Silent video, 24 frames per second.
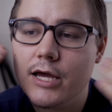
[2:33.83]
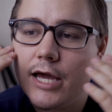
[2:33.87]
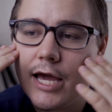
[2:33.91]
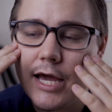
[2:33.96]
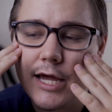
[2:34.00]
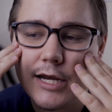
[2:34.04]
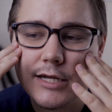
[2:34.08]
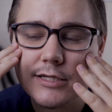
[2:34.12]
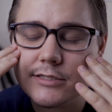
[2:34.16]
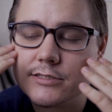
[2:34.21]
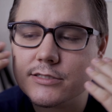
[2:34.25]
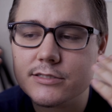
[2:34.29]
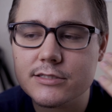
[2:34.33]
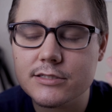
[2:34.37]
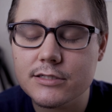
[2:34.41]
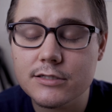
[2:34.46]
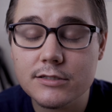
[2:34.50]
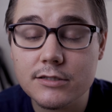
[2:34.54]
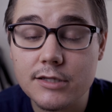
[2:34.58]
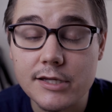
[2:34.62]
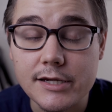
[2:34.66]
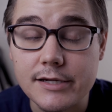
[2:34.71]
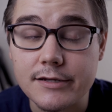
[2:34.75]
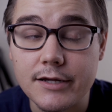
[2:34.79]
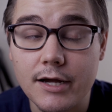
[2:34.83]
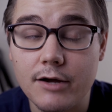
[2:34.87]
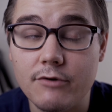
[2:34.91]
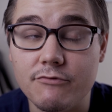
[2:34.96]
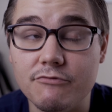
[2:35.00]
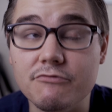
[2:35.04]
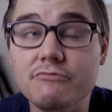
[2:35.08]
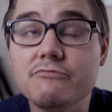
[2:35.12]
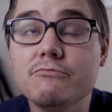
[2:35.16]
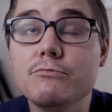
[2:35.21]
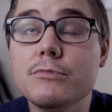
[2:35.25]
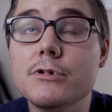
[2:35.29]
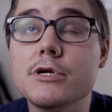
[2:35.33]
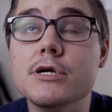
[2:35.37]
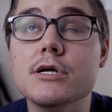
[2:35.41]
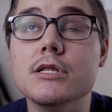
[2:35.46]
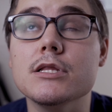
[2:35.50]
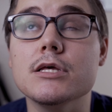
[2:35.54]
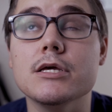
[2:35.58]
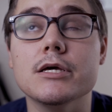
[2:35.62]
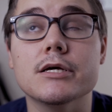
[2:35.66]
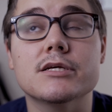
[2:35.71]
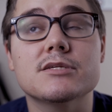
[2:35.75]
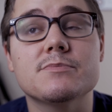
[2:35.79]
And it's a
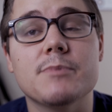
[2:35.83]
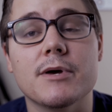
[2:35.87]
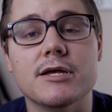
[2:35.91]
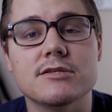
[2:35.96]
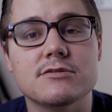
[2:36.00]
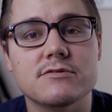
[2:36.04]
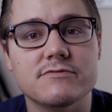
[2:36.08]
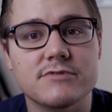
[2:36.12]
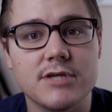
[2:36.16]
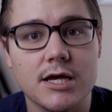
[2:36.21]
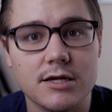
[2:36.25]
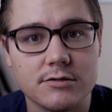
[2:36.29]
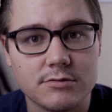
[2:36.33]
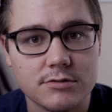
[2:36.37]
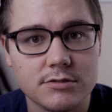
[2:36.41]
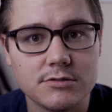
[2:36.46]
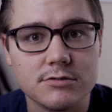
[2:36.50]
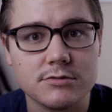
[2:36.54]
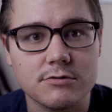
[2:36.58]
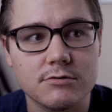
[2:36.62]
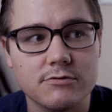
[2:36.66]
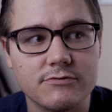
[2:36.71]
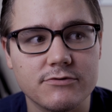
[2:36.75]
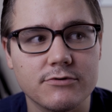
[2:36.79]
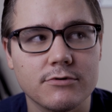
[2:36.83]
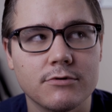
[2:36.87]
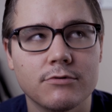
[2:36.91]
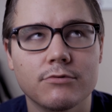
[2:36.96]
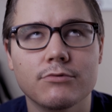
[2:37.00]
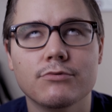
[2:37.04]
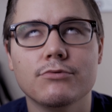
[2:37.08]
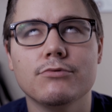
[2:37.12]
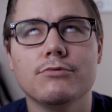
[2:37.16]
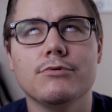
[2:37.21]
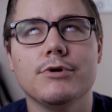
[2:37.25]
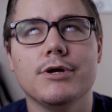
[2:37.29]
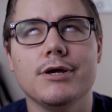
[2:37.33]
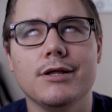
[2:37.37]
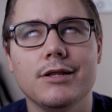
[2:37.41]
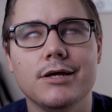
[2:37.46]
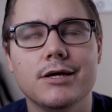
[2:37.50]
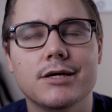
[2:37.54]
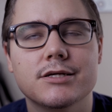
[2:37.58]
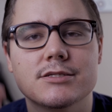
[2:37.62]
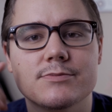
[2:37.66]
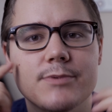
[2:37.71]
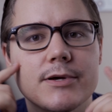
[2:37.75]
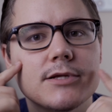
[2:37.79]
really expensive Tesla. So if you're a
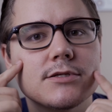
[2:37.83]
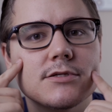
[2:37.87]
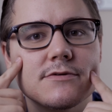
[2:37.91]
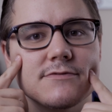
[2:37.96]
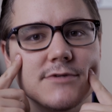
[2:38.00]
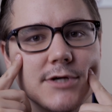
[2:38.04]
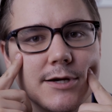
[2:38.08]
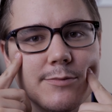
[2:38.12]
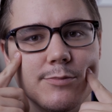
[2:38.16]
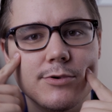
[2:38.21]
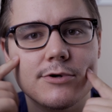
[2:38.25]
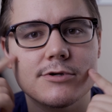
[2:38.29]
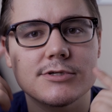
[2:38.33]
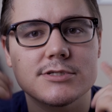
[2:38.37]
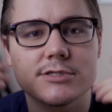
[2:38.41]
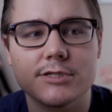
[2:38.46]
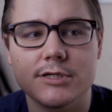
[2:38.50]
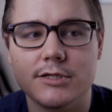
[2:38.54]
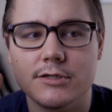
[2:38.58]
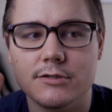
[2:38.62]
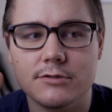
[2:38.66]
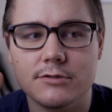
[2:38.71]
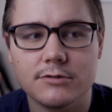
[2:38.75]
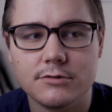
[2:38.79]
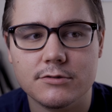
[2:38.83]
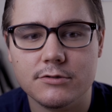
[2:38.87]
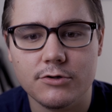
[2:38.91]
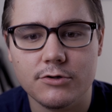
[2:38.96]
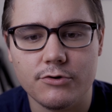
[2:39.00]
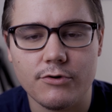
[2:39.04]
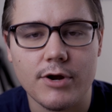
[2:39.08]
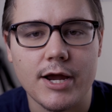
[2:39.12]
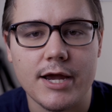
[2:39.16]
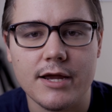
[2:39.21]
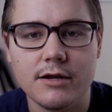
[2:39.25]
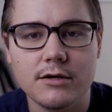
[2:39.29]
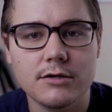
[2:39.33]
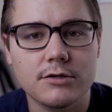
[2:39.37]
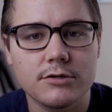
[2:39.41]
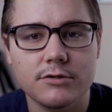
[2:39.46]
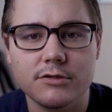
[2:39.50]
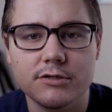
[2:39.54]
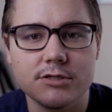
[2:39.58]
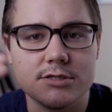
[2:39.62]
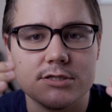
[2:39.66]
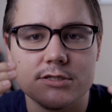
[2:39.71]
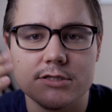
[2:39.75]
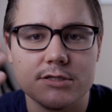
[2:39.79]
really expensive type person, great.
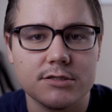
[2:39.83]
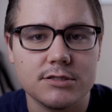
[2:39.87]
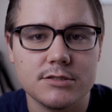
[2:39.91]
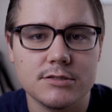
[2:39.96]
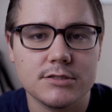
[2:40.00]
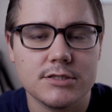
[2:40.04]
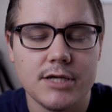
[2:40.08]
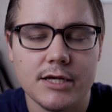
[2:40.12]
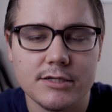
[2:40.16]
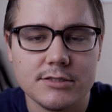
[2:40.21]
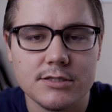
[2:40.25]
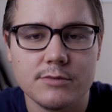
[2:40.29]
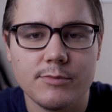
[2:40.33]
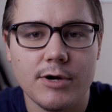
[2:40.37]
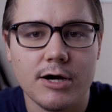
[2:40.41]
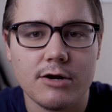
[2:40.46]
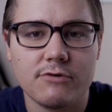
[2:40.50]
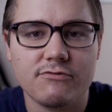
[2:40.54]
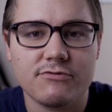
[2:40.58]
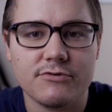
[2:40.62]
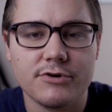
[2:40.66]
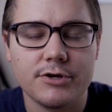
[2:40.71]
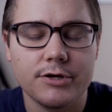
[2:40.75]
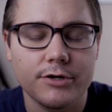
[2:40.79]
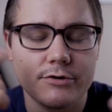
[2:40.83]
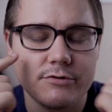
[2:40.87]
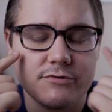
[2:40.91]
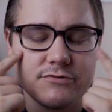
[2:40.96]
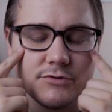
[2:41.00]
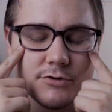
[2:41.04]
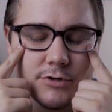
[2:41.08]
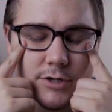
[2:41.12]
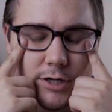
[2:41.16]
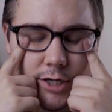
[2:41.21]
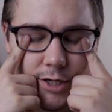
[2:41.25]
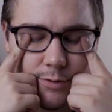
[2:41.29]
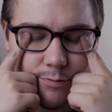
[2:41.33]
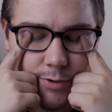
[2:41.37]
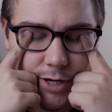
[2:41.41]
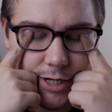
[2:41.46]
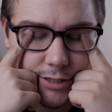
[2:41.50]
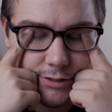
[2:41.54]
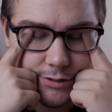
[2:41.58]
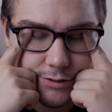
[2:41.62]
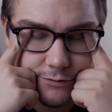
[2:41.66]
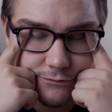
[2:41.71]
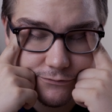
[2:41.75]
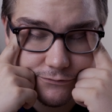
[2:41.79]
This is a Tesla model for you if you can get
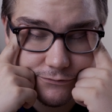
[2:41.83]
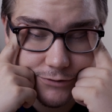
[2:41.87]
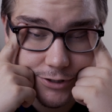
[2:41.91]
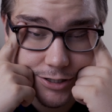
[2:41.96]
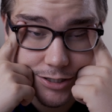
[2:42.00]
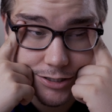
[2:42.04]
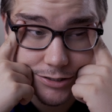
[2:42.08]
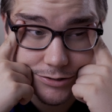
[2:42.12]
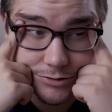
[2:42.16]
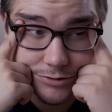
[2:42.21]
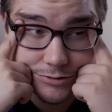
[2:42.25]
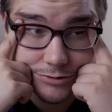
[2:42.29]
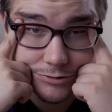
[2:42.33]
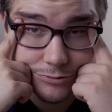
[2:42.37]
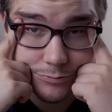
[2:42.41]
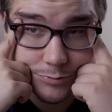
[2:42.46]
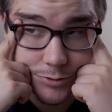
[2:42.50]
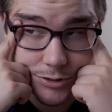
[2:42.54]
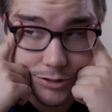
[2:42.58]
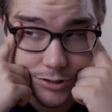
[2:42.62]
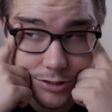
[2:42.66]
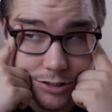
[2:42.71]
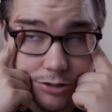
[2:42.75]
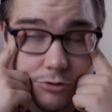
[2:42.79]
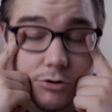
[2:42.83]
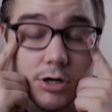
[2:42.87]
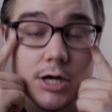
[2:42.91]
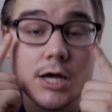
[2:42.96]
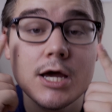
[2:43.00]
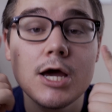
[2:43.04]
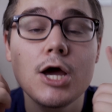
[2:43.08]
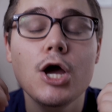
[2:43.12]
past the fucking stupid yoke.